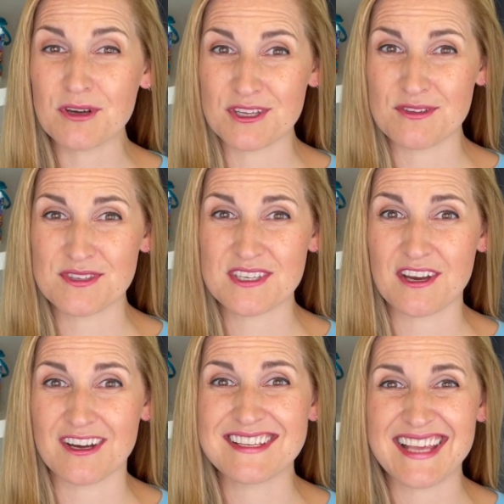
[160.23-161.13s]
use
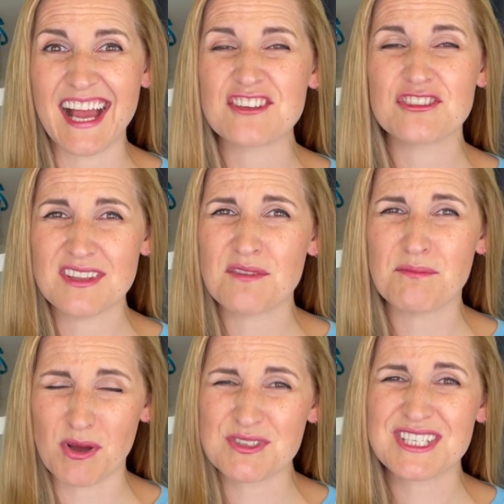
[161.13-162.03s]
year is actually the
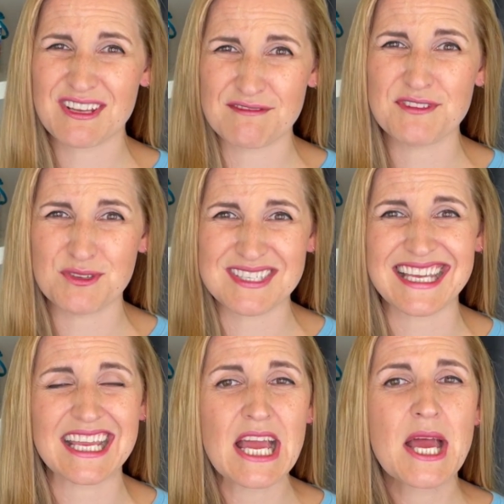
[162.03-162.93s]
most
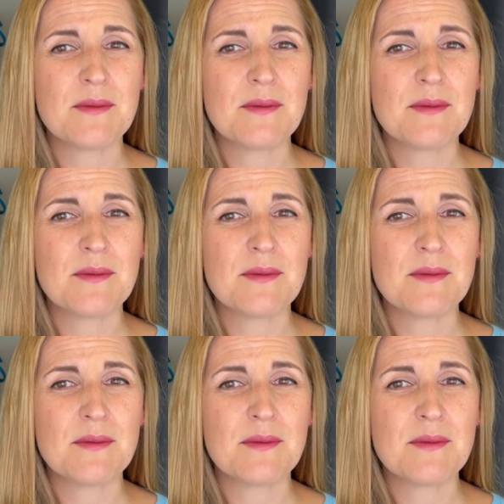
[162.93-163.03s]
confusing